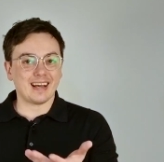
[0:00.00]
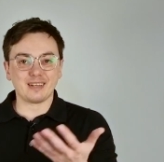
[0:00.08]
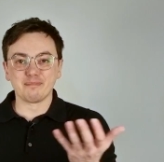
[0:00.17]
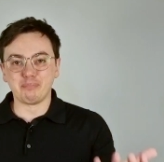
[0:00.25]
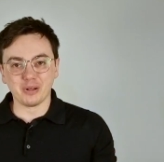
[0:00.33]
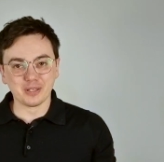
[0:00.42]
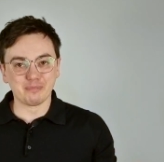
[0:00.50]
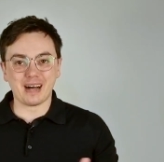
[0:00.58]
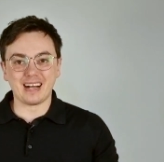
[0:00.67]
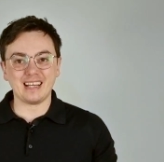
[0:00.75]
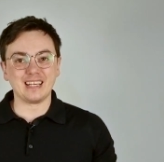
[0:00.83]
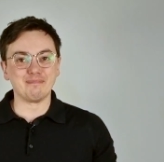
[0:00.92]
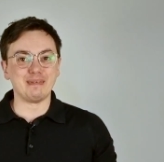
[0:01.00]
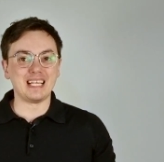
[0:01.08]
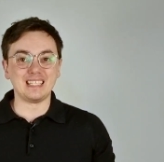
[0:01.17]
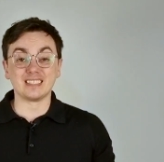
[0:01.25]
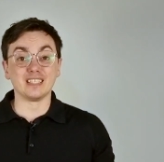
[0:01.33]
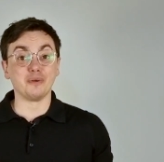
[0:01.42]
that bulk buying
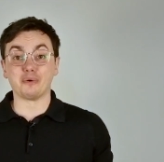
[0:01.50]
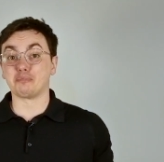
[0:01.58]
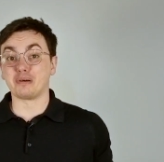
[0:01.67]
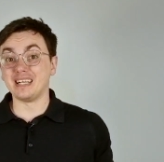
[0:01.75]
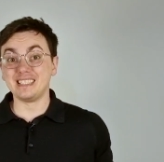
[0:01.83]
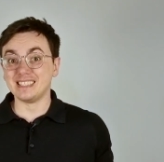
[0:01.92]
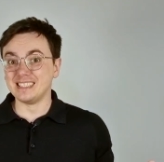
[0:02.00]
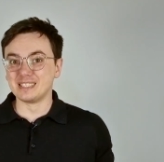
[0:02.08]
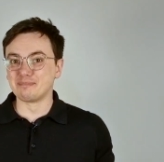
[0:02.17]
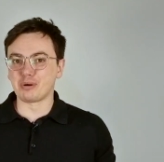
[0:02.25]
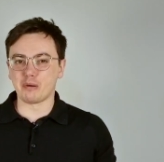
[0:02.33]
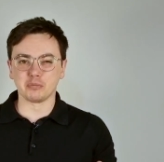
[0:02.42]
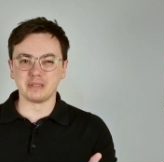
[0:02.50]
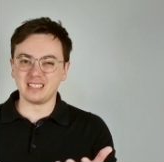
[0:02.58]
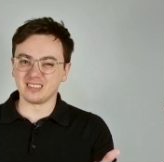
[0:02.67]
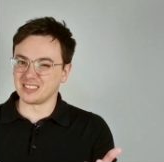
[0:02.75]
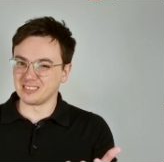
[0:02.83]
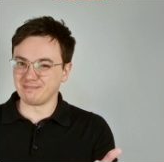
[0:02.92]
means lower prices probably
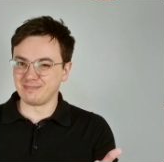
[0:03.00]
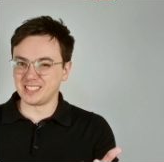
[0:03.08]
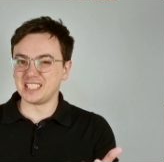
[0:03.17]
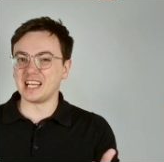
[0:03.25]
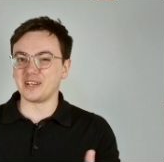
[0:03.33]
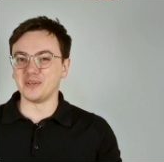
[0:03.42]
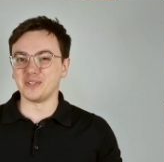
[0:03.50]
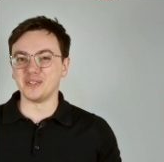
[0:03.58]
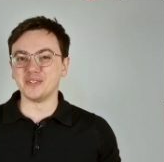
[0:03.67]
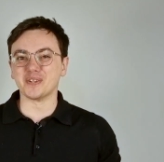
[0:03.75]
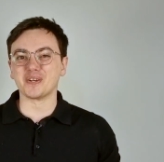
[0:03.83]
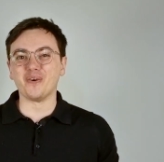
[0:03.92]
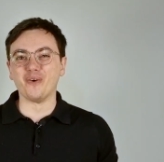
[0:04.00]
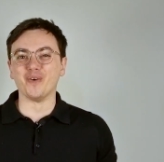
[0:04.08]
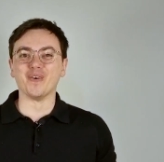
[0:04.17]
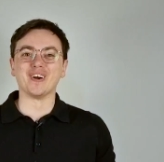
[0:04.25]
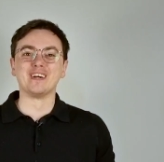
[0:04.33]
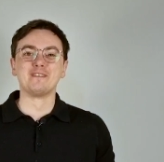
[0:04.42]
doesn't shake you to your
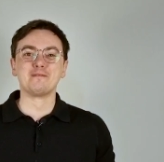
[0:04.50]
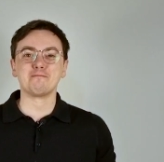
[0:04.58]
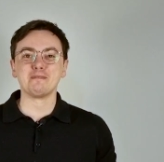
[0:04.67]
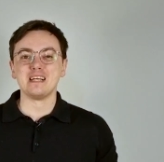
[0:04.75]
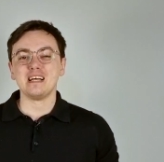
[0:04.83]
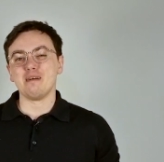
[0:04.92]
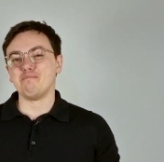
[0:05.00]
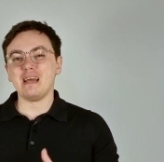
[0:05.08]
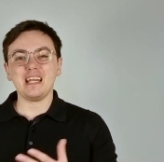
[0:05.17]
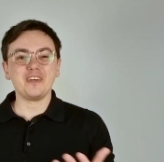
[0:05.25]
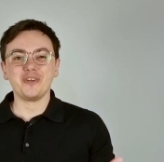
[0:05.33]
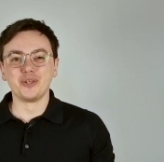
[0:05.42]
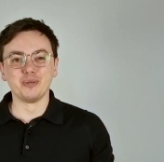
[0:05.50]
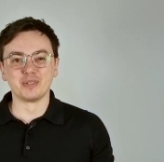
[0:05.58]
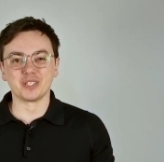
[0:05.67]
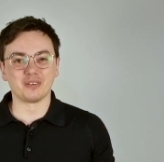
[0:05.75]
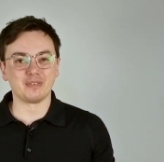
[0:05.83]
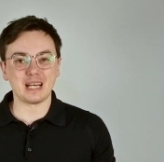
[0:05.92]
core. Many
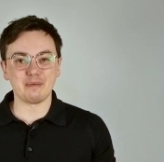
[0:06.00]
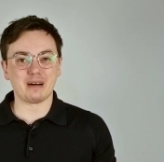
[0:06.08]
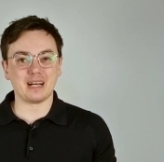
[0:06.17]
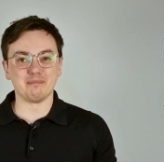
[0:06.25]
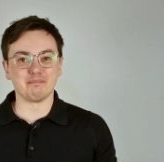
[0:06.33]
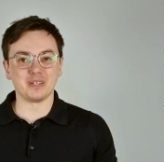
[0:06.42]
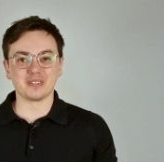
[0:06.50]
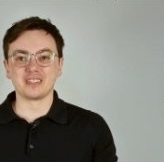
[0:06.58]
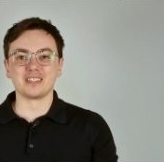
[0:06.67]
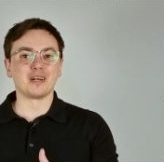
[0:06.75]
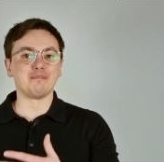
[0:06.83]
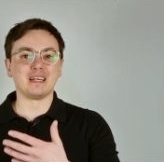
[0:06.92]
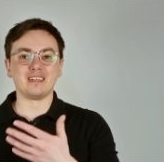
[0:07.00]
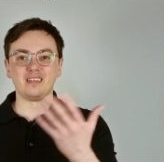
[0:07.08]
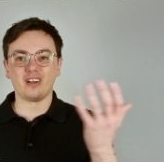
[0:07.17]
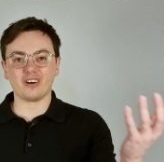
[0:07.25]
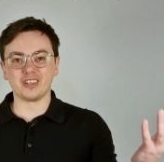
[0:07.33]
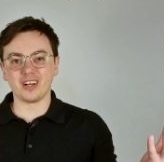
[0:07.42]
consumers already buy in bulk, some at
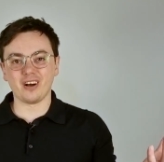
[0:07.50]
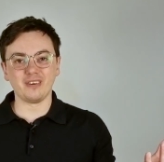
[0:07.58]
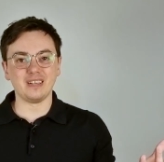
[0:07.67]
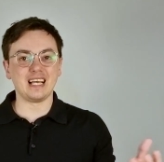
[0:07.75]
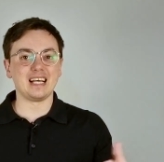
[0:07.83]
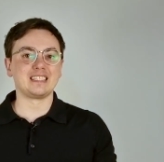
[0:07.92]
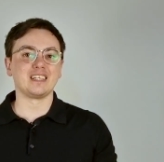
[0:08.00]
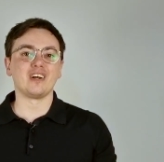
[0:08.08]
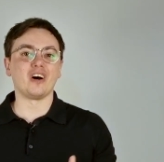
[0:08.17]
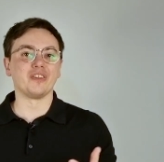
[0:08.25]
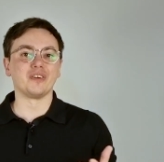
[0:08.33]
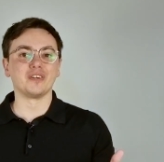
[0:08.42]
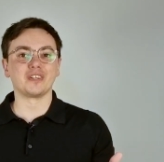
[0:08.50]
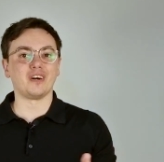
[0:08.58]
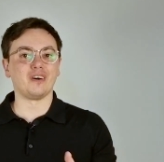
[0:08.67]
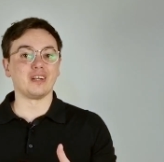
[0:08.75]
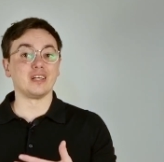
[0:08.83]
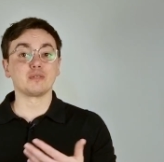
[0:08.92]
large outlets and others
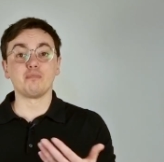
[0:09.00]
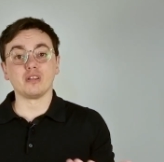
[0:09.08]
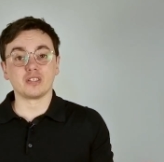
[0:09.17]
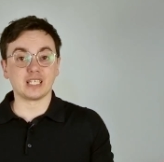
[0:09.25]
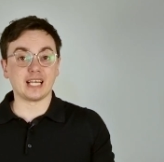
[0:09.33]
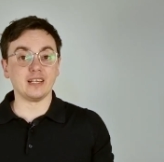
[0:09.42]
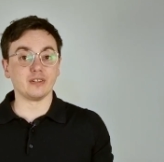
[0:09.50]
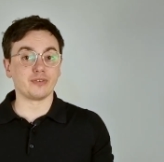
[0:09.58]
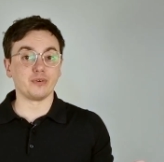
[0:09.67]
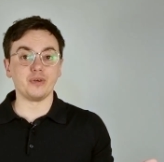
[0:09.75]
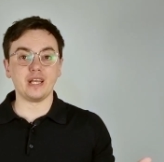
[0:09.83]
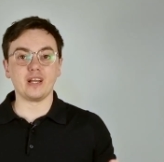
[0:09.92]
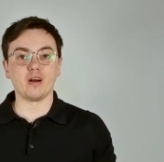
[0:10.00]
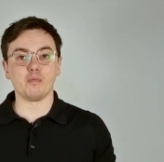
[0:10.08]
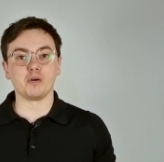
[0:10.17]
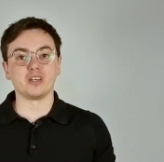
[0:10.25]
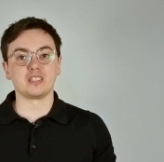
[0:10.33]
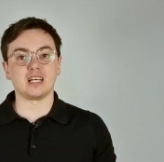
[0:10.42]
on a smaller scale through
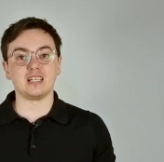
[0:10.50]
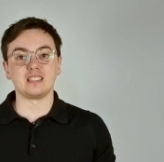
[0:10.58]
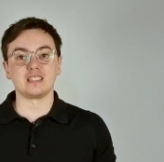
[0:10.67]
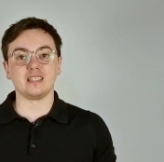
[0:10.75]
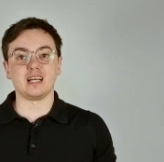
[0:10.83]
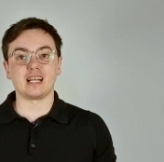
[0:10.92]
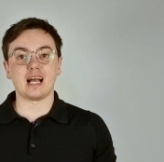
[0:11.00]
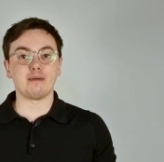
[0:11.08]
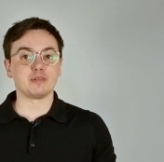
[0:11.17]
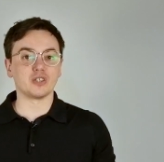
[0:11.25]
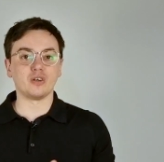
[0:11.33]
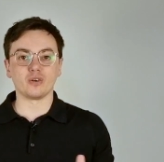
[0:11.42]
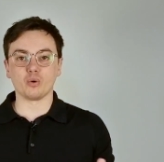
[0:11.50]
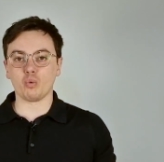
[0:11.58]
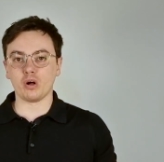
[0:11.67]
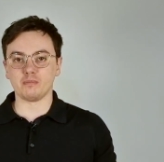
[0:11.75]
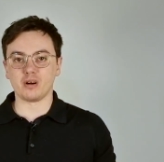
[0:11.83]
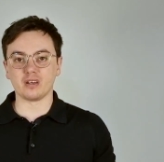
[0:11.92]
e-commerce sites like Amazon or
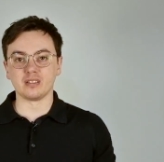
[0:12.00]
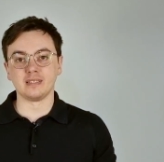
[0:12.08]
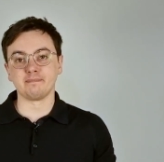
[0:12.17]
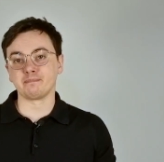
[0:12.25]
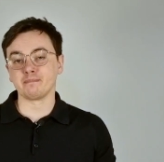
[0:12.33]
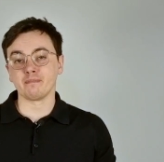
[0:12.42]
Walmart.